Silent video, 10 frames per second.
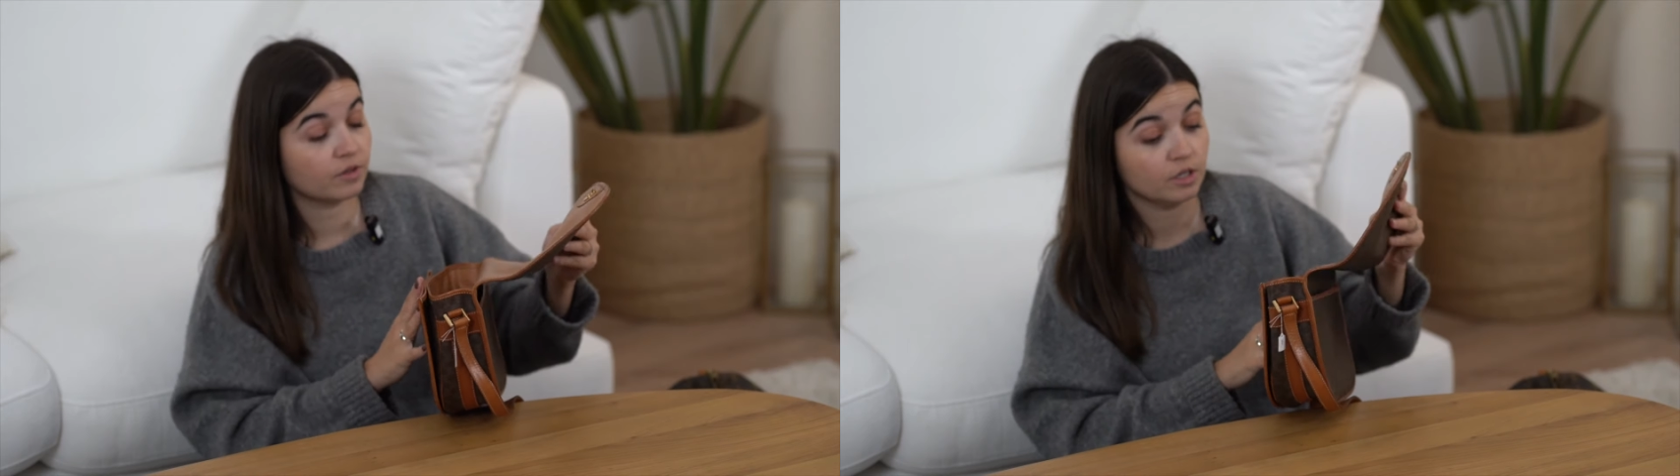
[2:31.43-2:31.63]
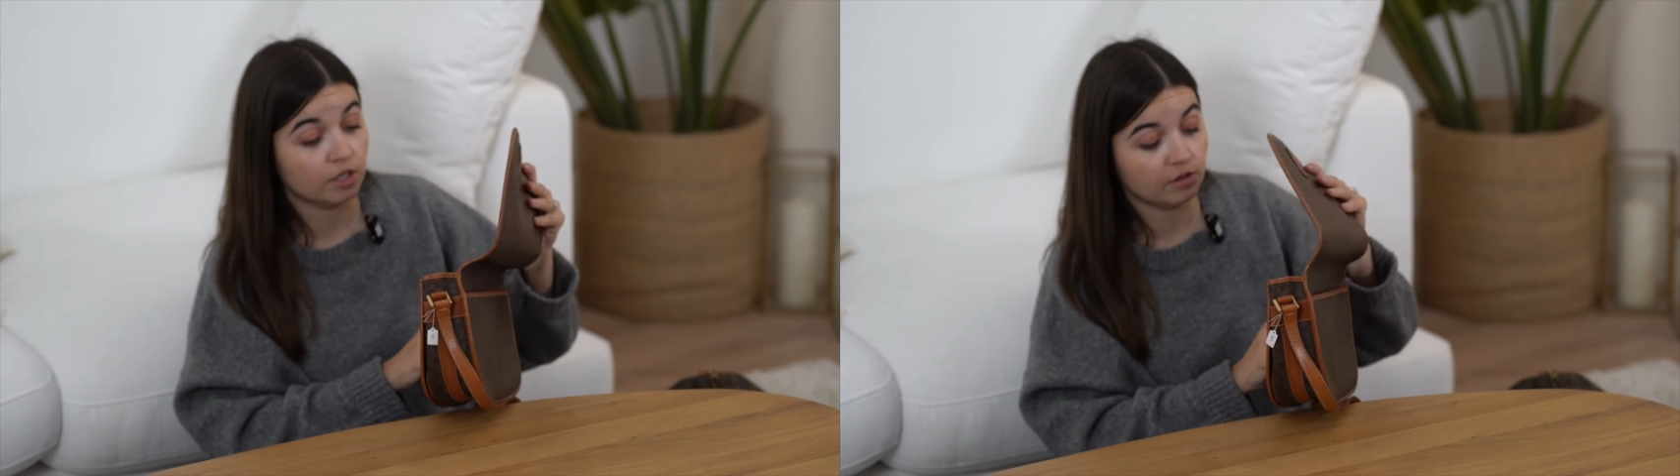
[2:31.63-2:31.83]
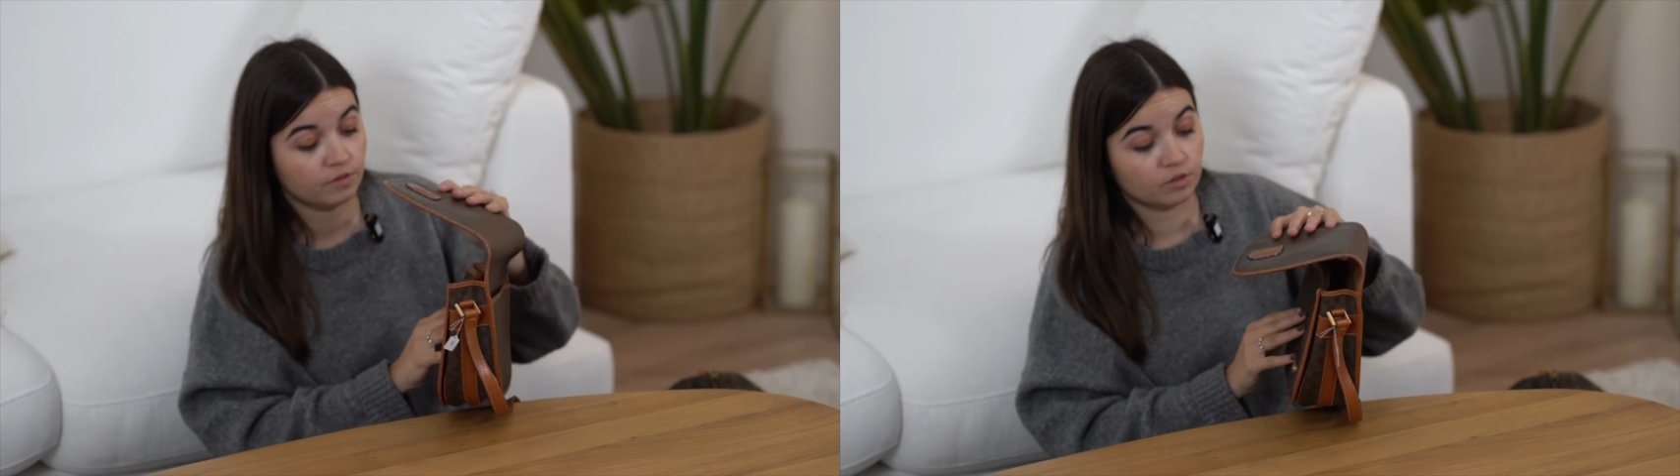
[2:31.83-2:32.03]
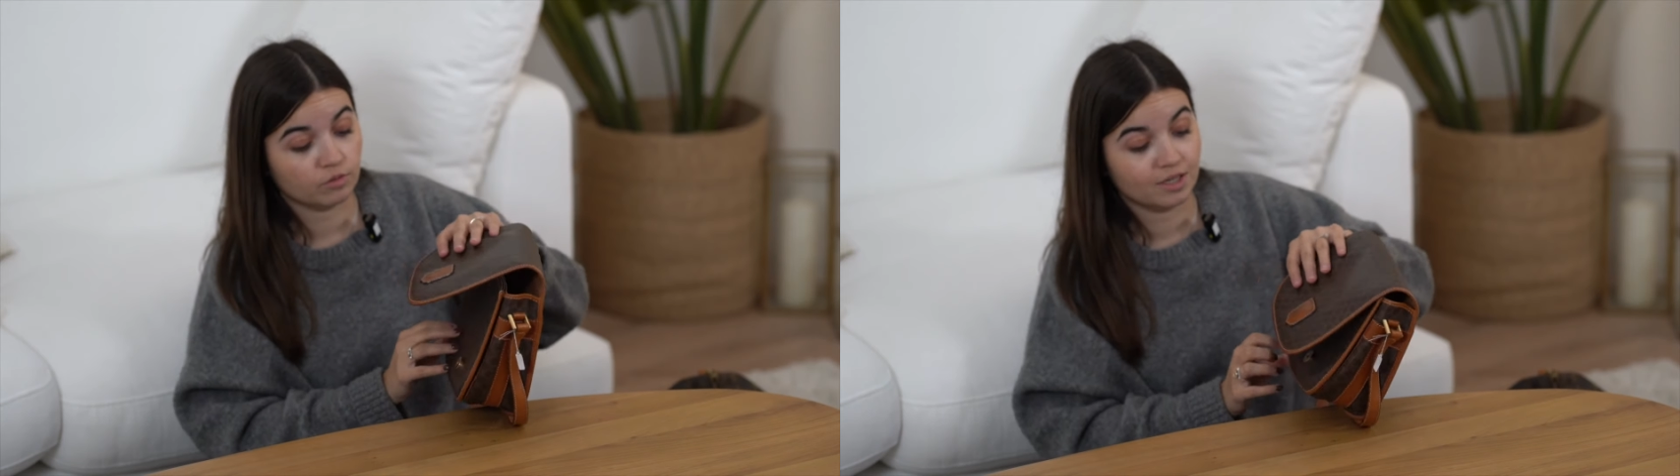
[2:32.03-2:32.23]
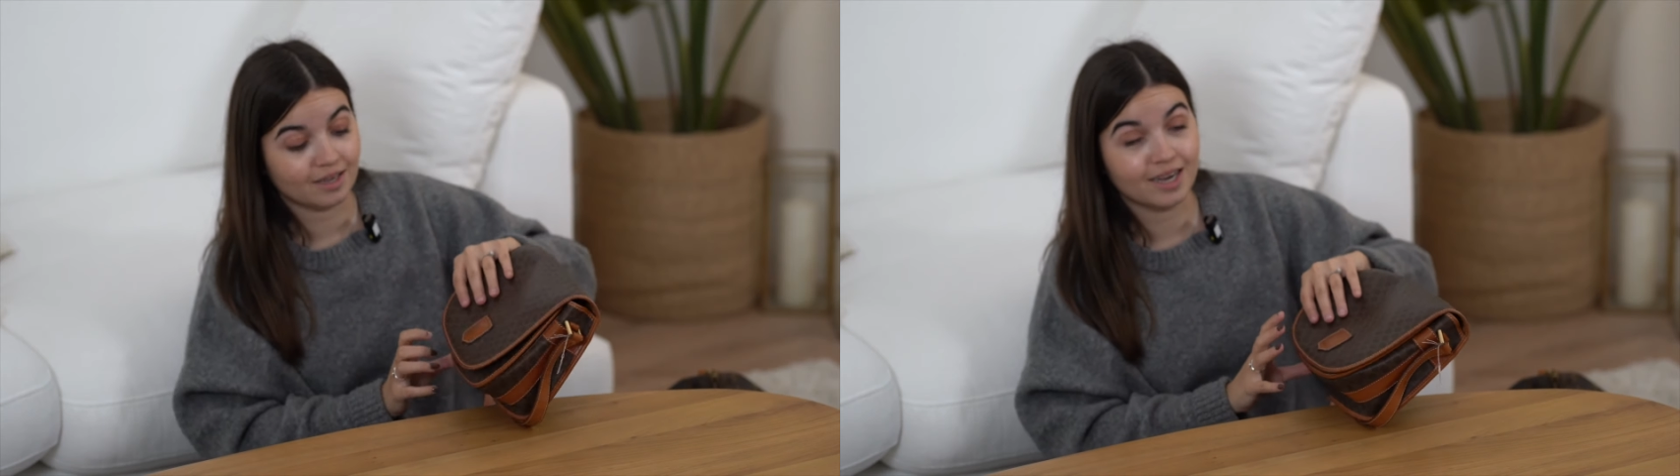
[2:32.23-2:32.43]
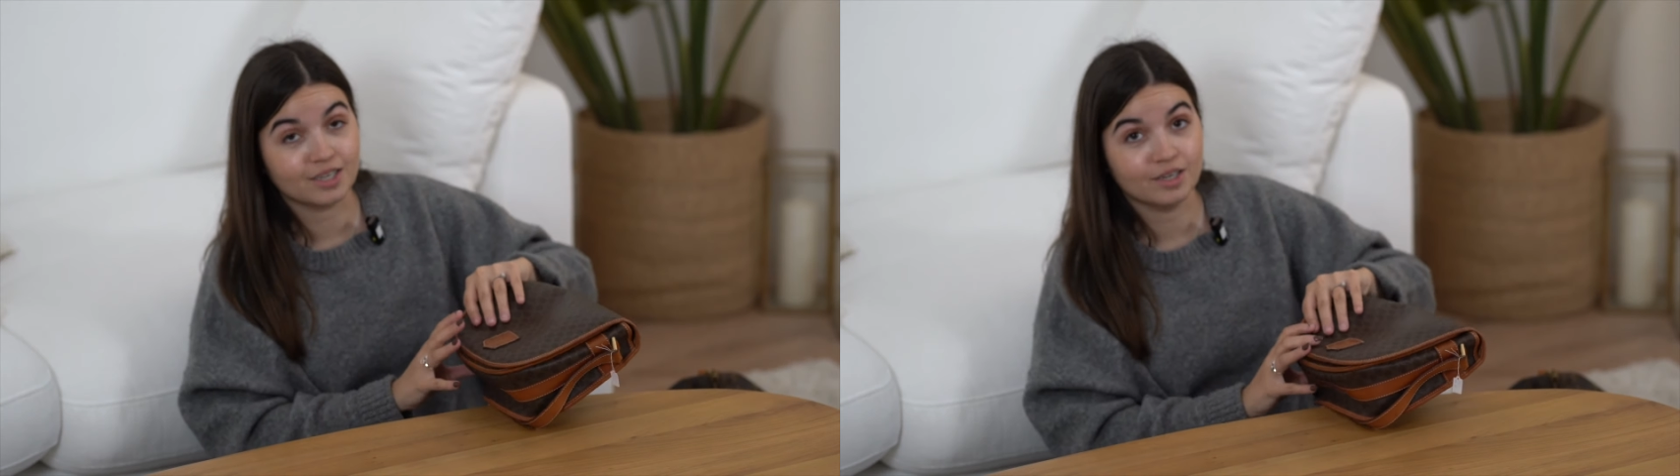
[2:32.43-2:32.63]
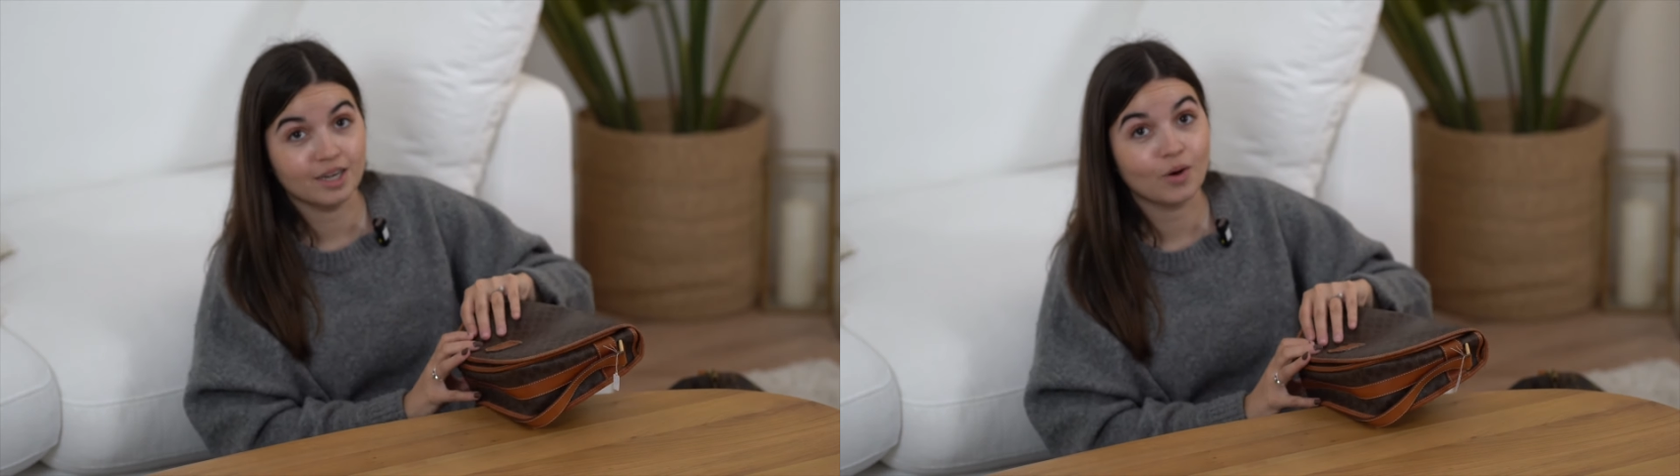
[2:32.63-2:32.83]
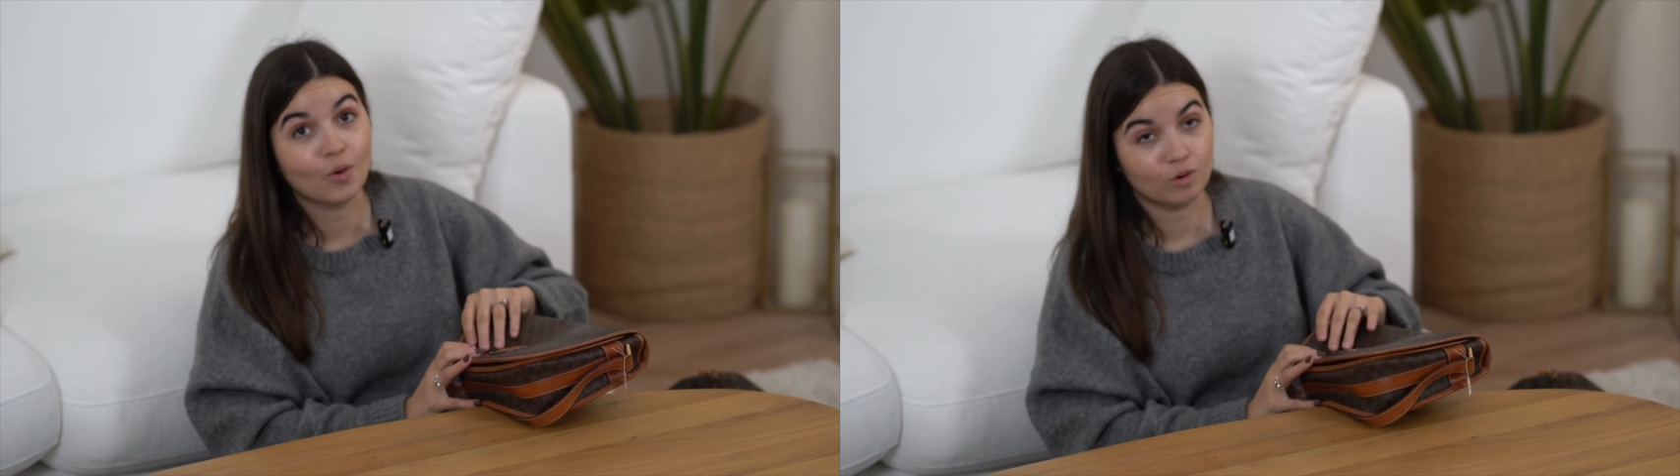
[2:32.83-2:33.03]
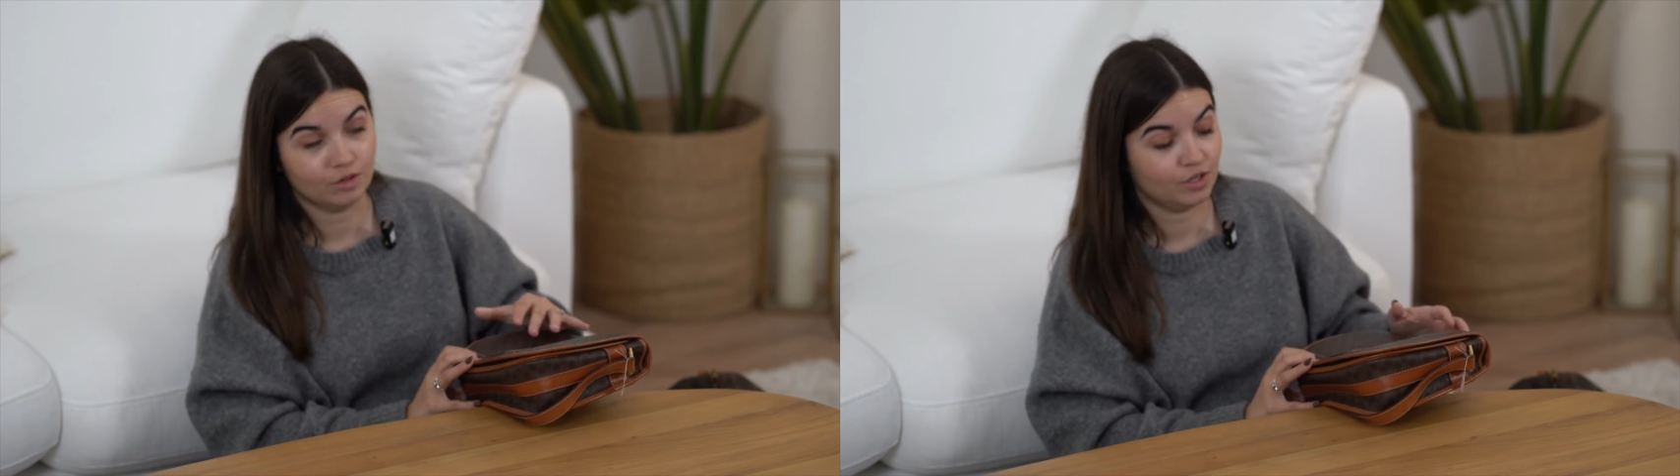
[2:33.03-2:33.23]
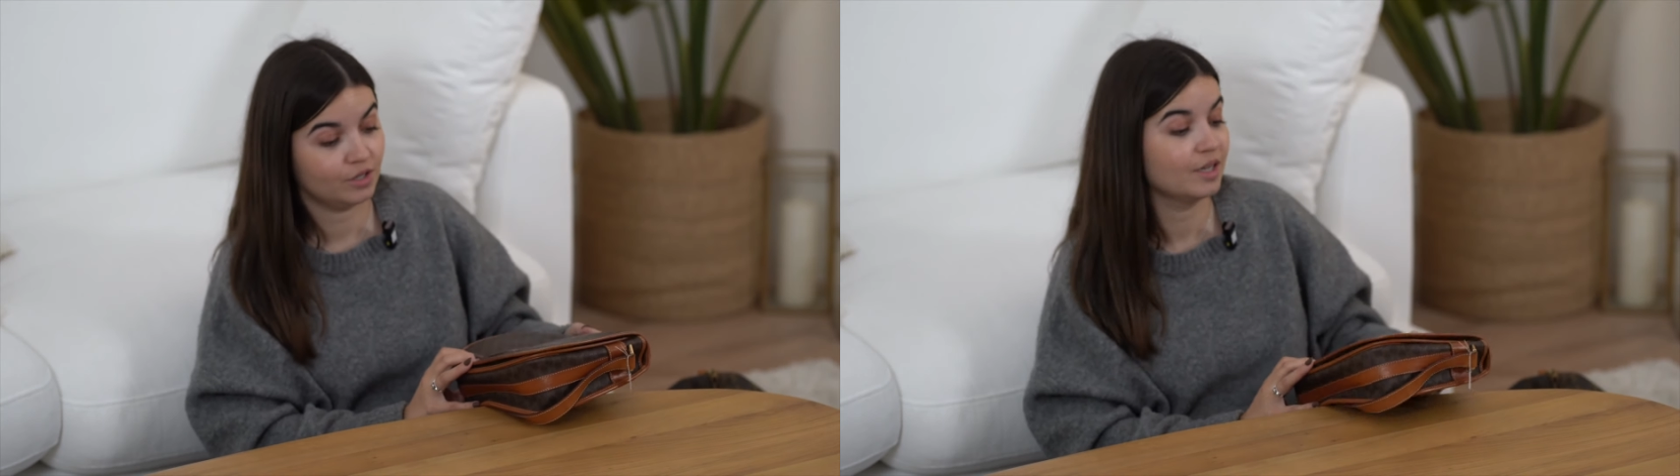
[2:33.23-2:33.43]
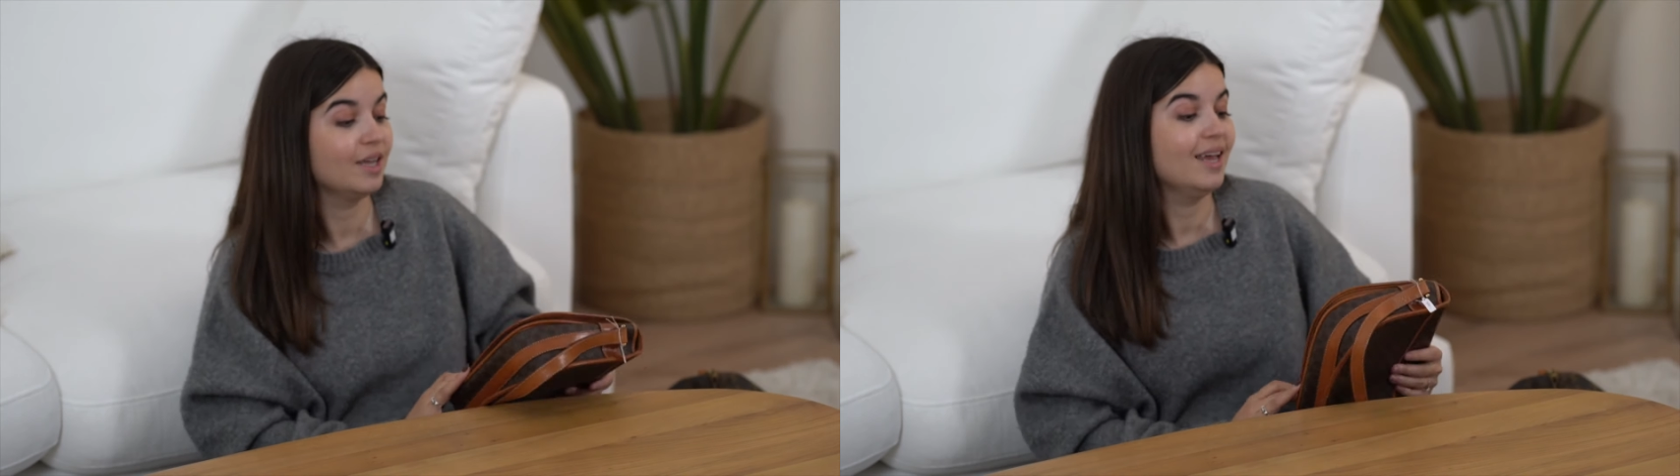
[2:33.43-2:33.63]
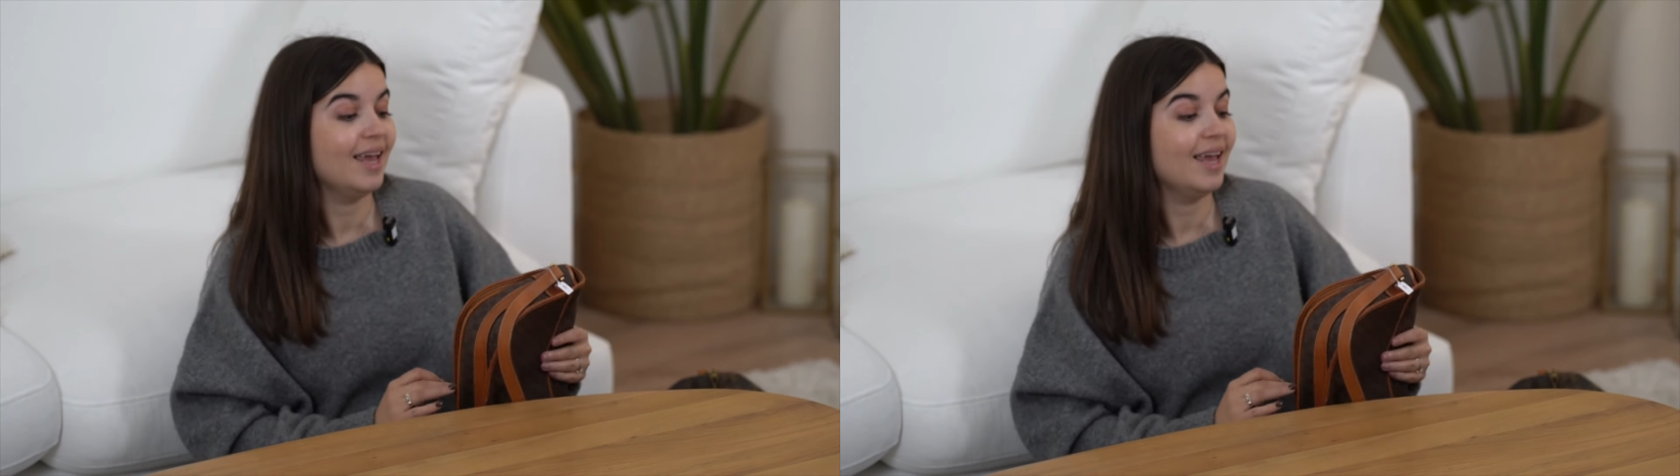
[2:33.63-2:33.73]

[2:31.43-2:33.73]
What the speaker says: condition of this one is actually gorgeous.